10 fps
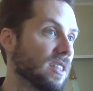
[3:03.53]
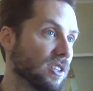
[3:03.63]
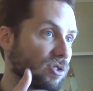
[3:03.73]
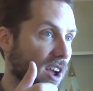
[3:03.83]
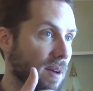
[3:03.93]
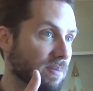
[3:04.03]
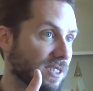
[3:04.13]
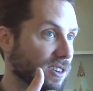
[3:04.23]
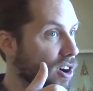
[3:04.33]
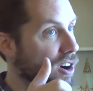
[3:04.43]
The
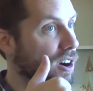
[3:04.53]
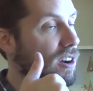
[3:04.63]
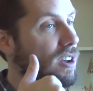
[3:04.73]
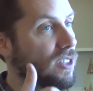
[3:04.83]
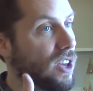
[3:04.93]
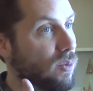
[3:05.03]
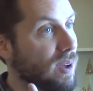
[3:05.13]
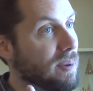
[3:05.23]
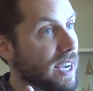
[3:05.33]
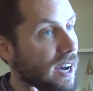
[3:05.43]
traps are that
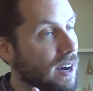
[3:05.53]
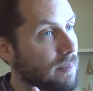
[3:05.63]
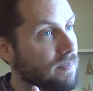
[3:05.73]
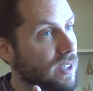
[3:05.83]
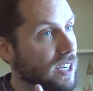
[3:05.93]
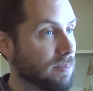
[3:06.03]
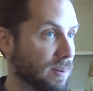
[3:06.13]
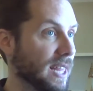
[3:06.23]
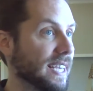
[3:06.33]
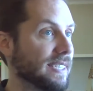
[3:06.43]
we become
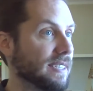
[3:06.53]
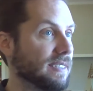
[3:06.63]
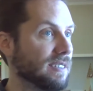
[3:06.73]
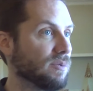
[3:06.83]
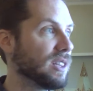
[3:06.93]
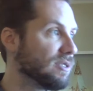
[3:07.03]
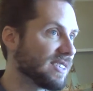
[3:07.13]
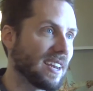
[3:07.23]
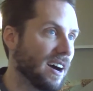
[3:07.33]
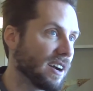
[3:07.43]
complacent. We lose
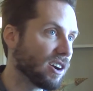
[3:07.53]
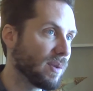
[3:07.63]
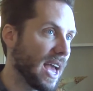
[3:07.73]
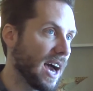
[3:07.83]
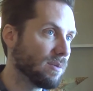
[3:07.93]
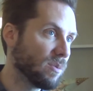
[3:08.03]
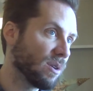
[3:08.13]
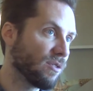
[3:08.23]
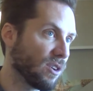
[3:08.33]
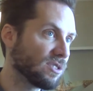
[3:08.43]
that hunger we had when we
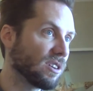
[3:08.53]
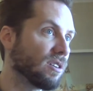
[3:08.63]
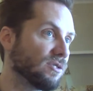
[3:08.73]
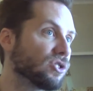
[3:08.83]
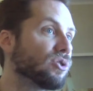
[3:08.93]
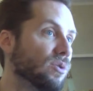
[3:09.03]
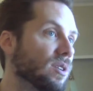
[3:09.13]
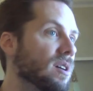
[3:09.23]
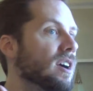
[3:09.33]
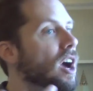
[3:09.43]
were first out of
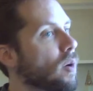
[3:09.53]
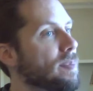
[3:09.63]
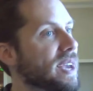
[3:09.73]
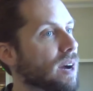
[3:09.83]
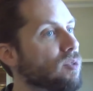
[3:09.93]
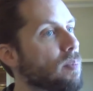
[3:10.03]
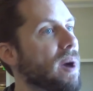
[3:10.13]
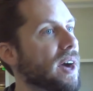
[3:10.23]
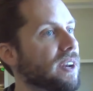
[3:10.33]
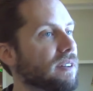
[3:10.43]
school. We become
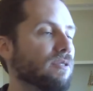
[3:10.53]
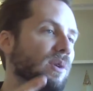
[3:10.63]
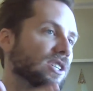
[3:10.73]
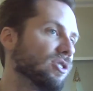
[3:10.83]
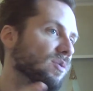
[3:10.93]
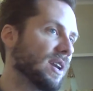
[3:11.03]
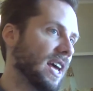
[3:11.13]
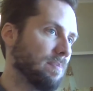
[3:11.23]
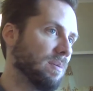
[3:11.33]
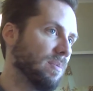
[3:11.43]
repetitive. We do what
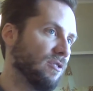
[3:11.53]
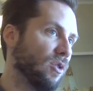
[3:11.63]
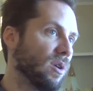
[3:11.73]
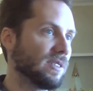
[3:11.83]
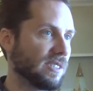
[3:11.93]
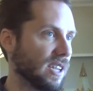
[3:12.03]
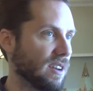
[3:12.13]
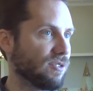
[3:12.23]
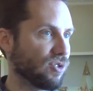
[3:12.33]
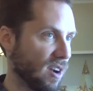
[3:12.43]
happened before instead
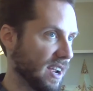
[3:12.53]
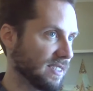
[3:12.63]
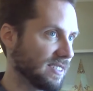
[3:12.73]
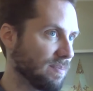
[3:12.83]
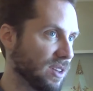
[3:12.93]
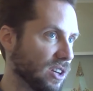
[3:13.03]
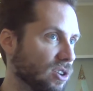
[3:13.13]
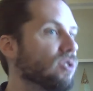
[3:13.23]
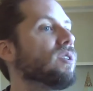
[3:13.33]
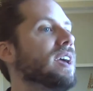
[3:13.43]
of trying something
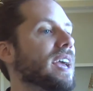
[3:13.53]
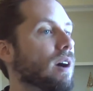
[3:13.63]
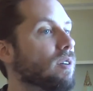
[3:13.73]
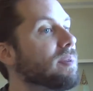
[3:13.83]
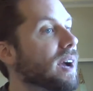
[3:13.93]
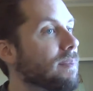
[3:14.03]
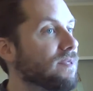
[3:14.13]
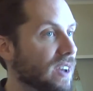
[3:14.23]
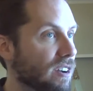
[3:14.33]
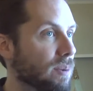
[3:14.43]
new, and we become
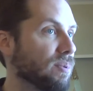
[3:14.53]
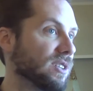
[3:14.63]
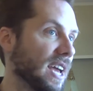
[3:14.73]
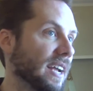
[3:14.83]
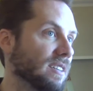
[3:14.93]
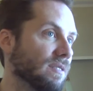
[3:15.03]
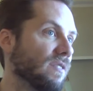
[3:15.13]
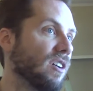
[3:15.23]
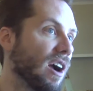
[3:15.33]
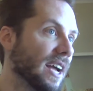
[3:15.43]
very protective
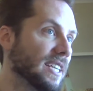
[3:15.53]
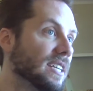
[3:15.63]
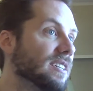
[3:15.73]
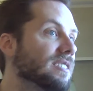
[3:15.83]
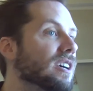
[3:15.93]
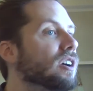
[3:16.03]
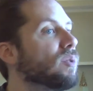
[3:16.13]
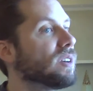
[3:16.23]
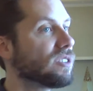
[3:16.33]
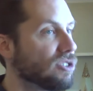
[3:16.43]
of our ideas.
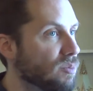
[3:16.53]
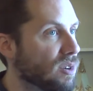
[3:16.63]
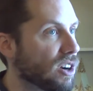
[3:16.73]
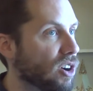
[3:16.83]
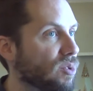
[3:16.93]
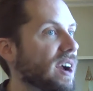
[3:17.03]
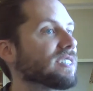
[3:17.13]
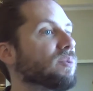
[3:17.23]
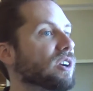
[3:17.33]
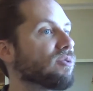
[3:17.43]
We assume we're
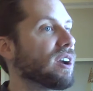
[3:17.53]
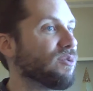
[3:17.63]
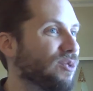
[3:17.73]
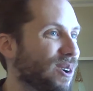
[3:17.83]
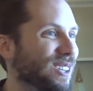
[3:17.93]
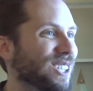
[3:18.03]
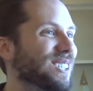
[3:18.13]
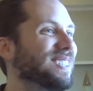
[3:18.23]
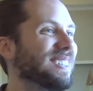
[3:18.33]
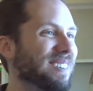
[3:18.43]
correct. We create
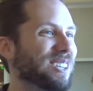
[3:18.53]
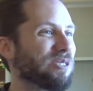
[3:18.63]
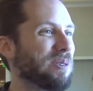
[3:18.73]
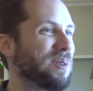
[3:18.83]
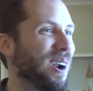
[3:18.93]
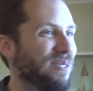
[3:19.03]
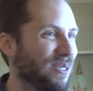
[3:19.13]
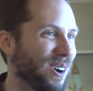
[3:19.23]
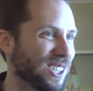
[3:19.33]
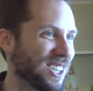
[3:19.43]
fortunes. We attribute our
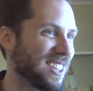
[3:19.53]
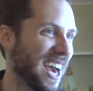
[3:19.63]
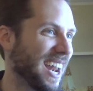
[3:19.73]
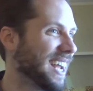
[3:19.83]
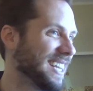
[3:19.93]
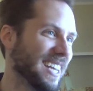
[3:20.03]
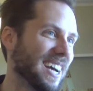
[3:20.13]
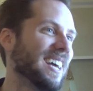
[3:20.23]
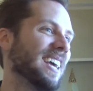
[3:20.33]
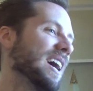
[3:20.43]
fortune to that
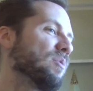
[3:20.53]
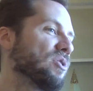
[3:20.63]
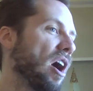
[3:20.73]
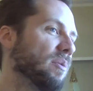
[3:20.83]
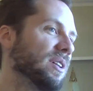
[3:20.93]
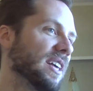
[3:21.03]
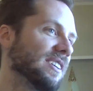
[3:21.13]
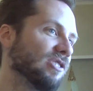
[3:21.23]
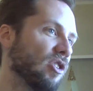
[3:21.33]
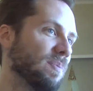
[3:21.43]
idea, and we're not really
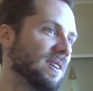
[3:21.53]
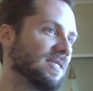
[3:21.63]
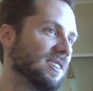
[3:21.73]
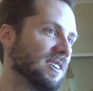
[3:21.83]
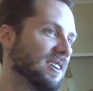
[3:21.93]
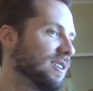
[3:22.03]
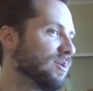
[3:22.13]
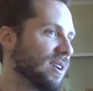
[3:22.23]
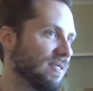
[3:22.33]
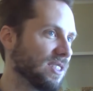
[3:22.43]
as open to
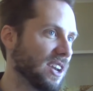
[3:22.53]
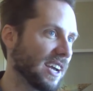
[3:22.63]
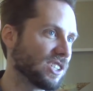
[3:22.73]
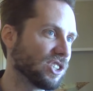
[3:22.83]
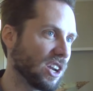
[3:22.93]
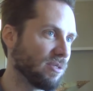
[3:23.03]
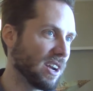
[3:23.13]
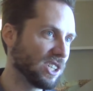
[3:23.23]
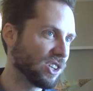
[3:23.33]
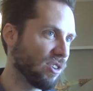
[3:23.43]
whatever the next
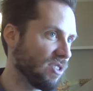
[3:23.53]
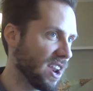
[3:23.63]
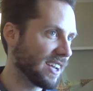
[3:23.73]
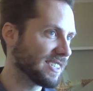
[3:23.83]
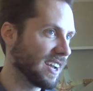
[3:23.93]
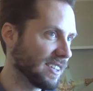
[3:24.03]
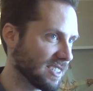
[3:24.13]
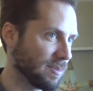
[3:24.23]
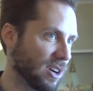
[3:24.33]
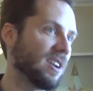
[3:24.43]
generation or the next
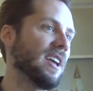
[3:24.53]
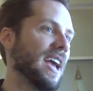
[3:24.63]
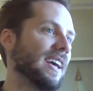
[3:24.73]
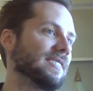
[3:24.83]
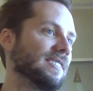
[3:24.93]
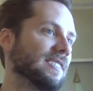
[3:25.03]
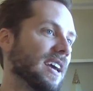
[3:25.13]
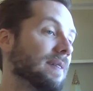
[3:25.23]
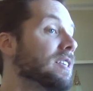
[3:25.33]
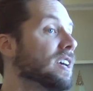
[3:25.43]
customer has to say.